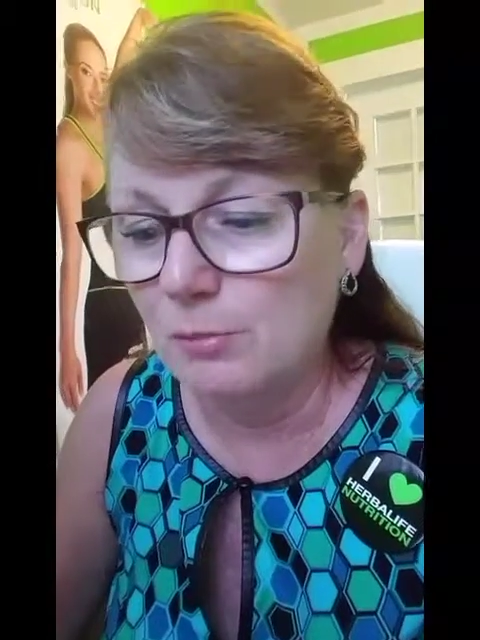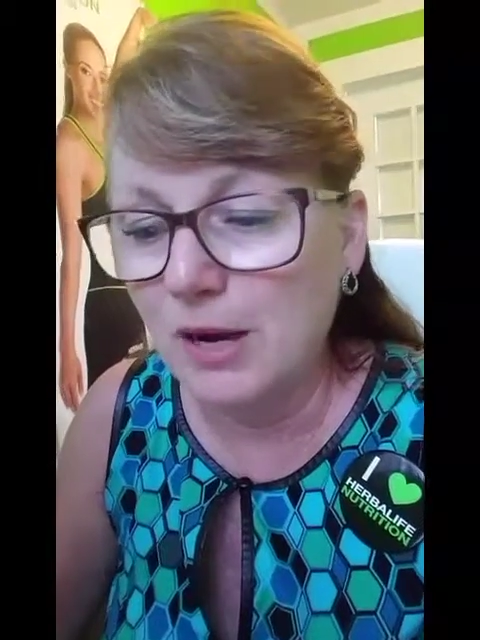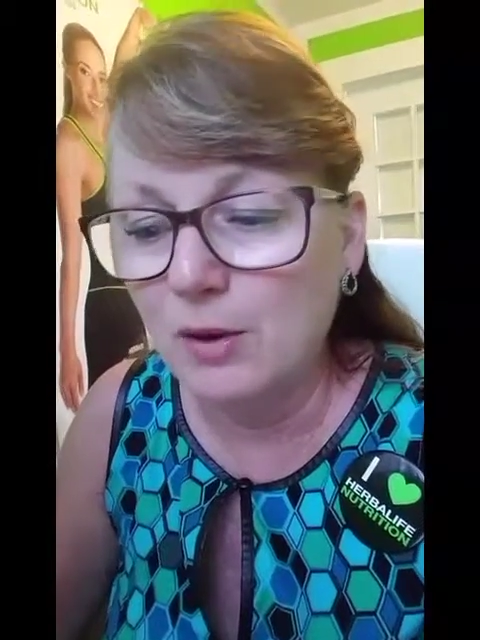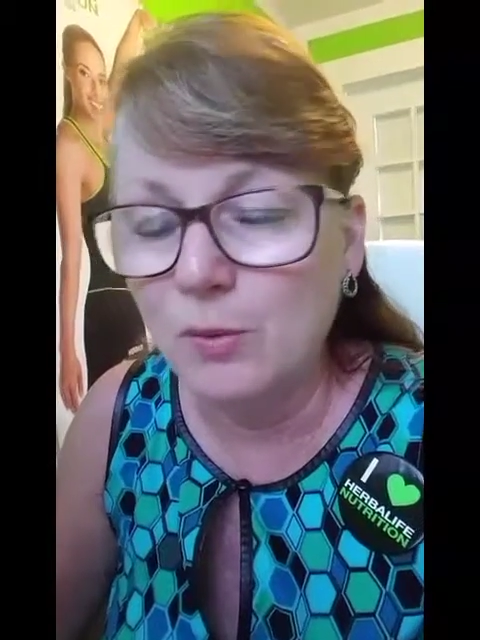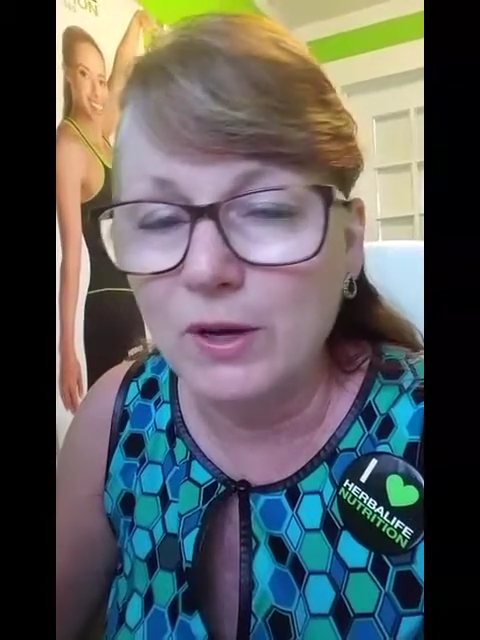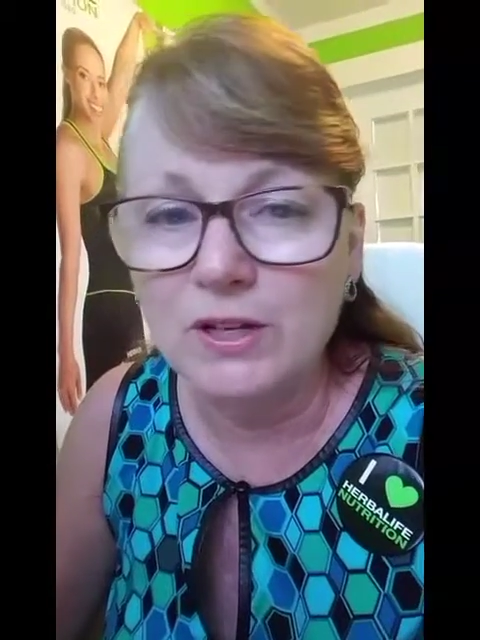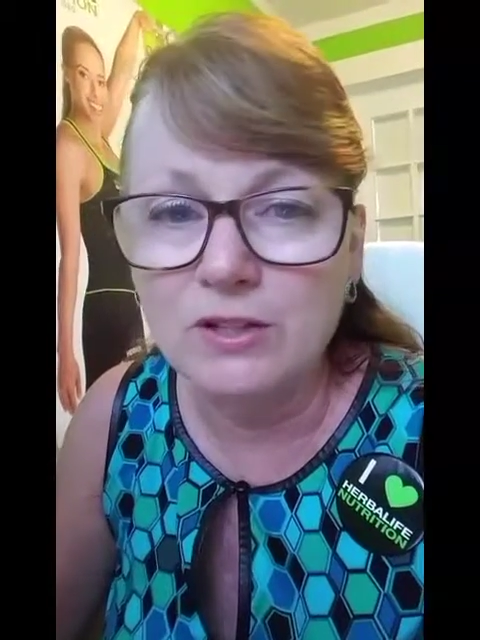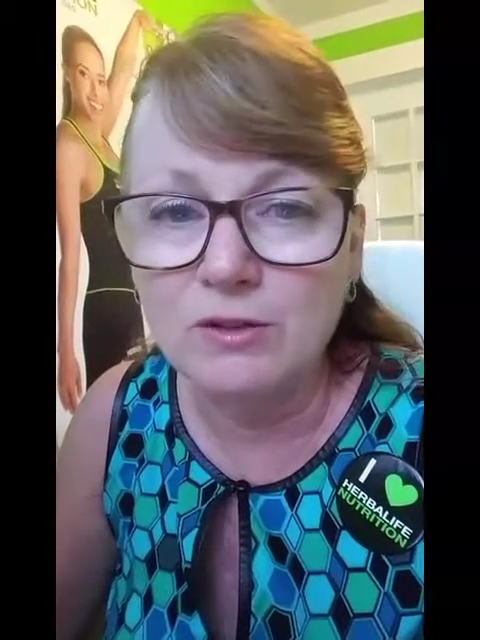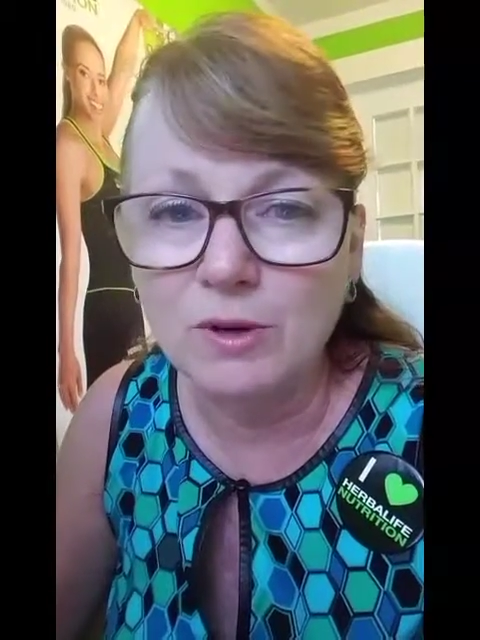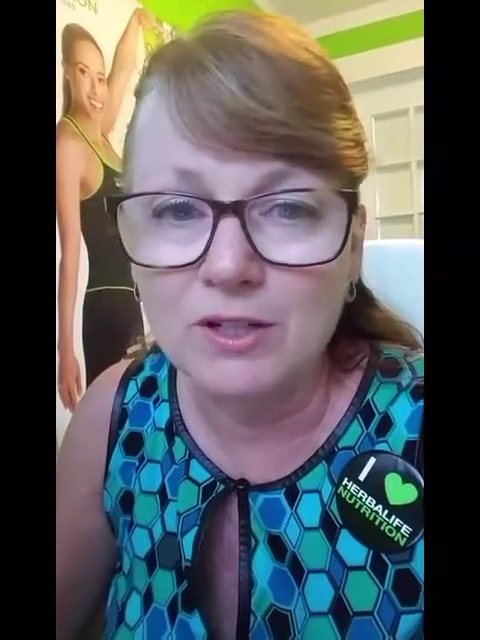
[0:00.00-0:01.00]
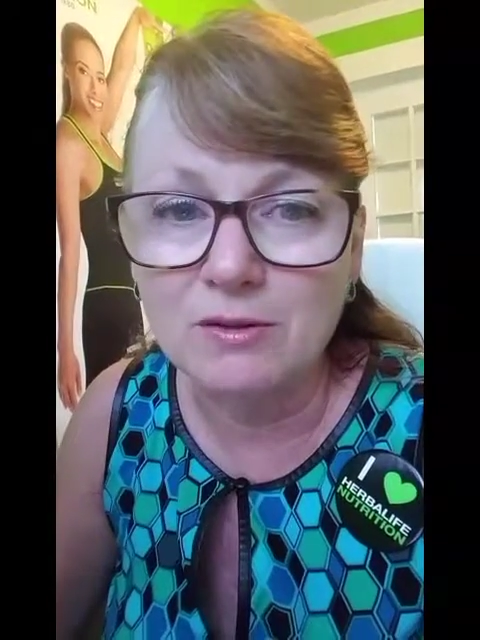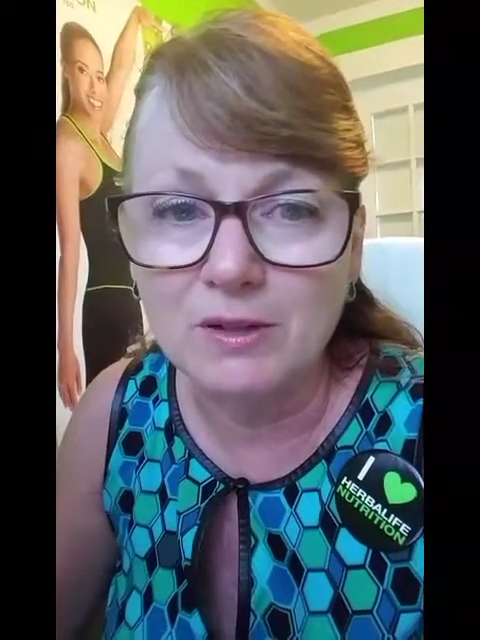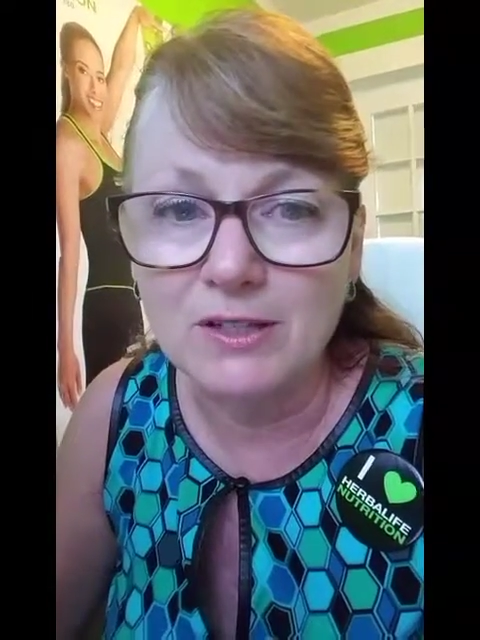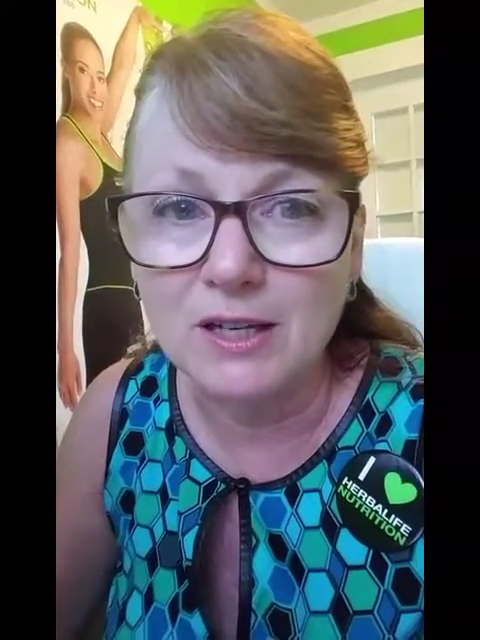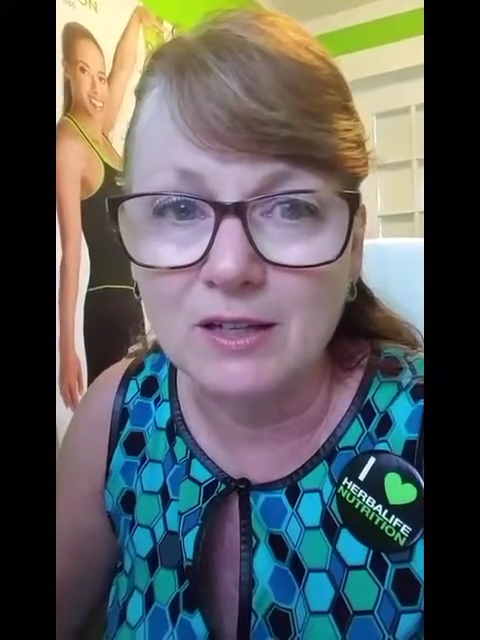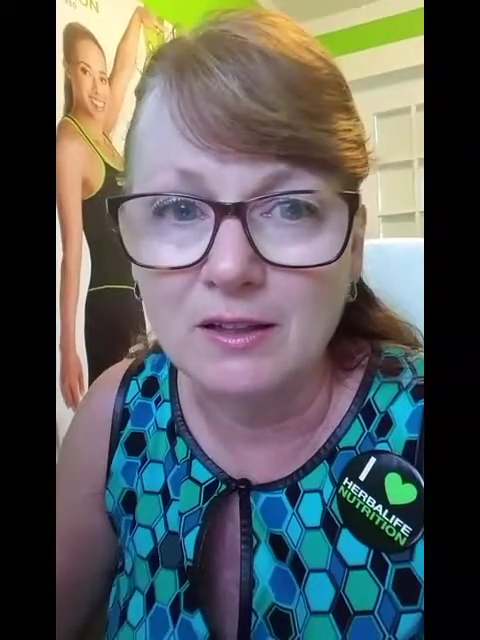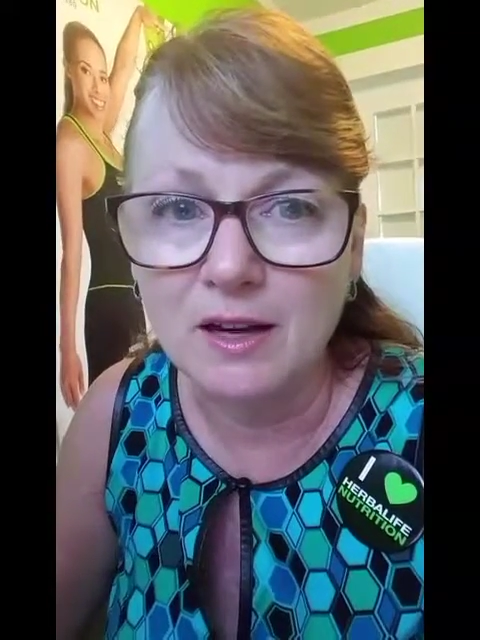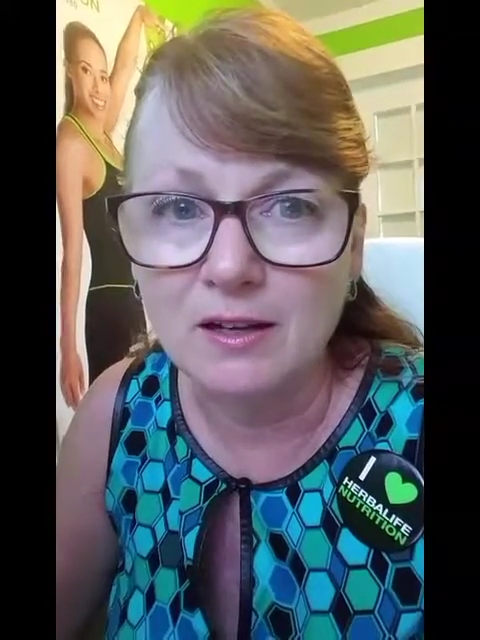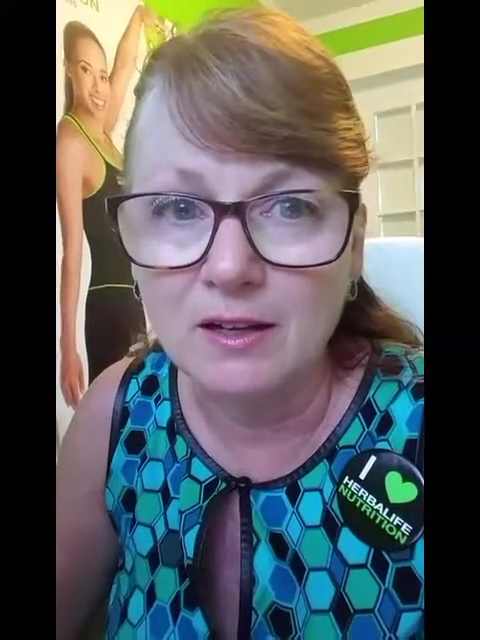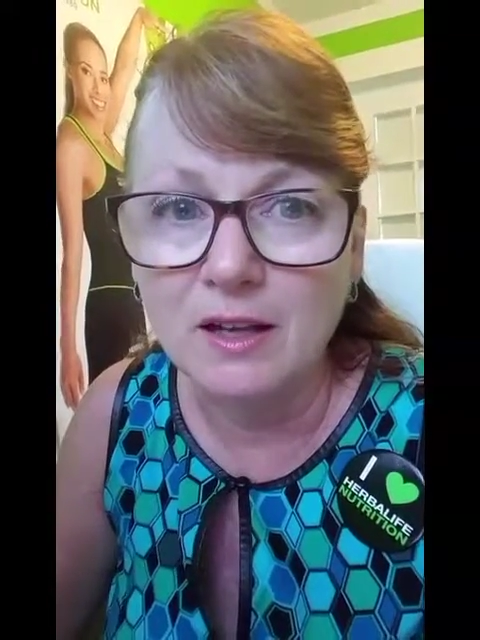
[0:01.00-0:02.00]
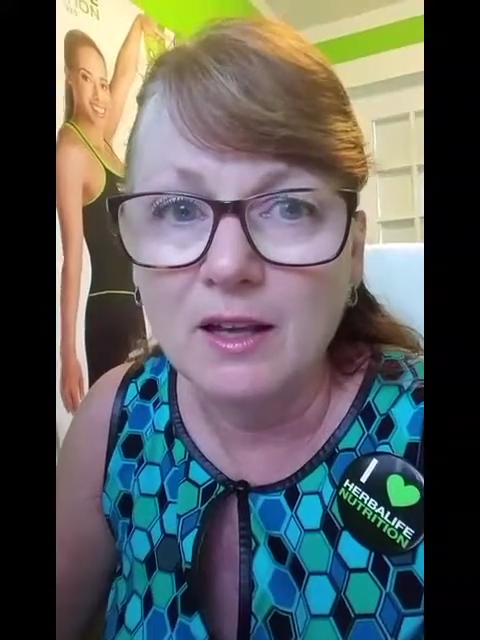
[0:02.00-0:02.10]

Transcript: By when do you want to attain that?